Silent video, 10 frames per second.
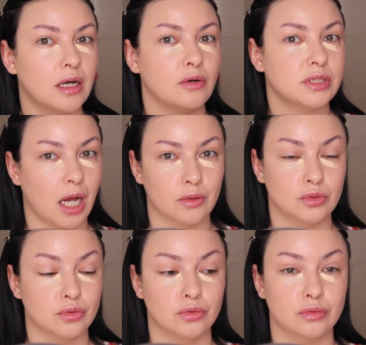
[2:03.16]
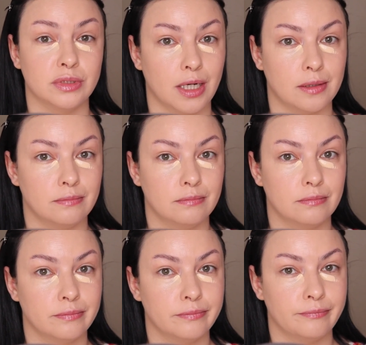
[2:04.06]
knows how to do their
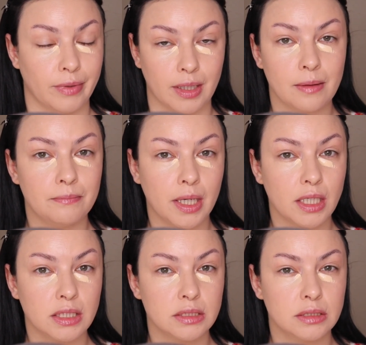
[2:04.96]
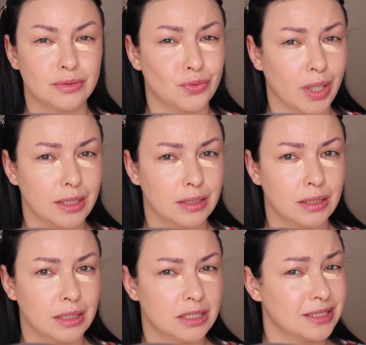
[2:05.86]
makeup base, right?
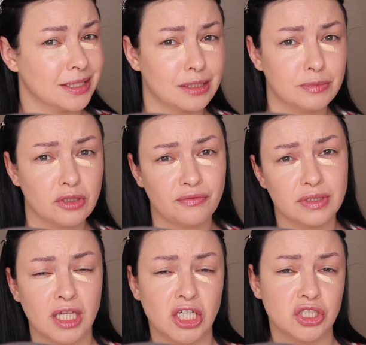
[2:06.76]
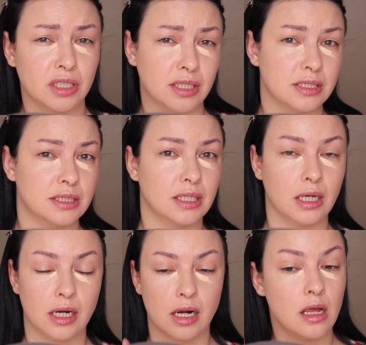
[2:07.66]
Just a little bit of foundation,
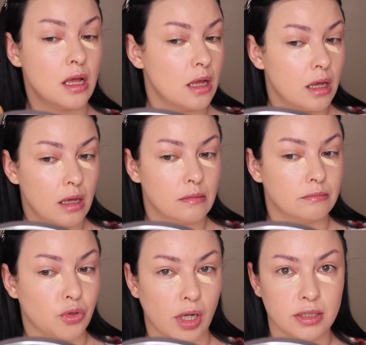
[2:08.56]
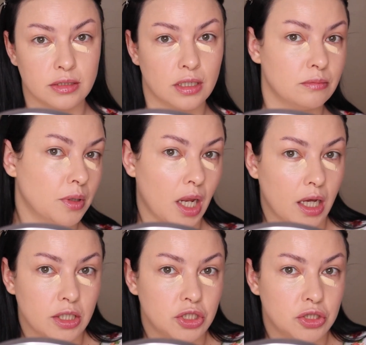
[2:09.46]
concealer, bronzer,
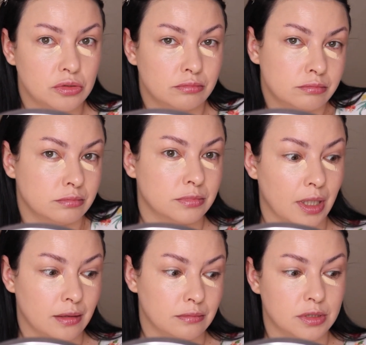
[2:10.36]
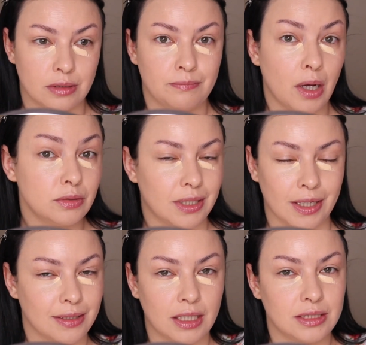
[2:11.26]
blush, and some powder,
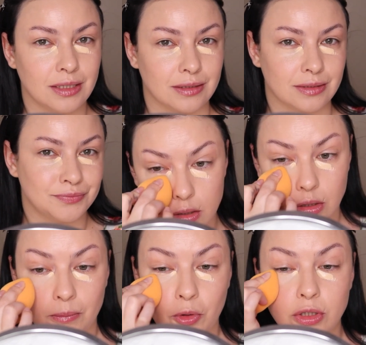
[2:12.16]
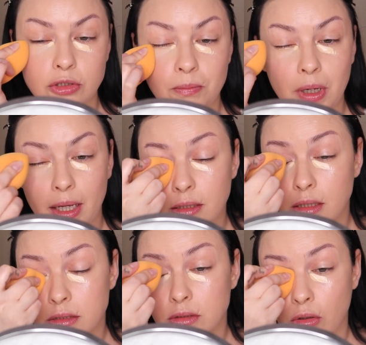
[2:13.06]
and that's it. So I'm going to apply
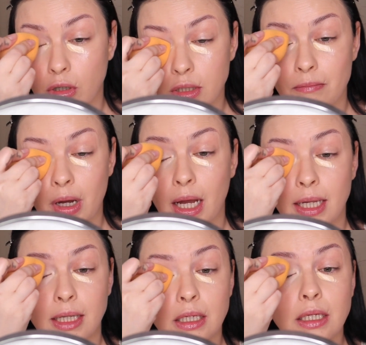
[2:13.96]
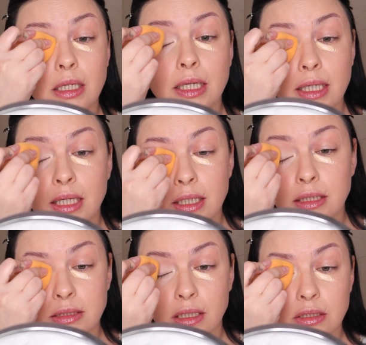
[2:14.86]
this on my
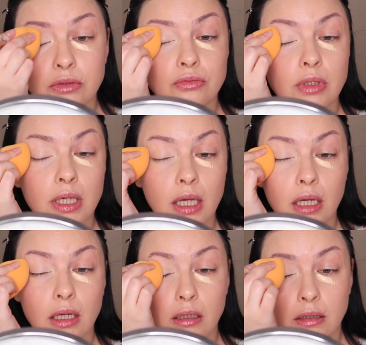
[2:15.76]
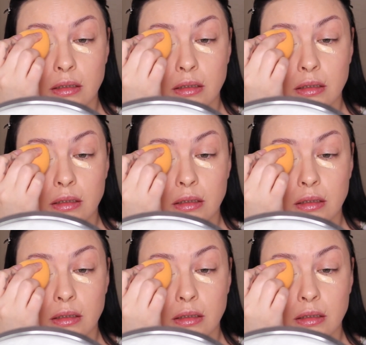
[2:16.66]
lids as well.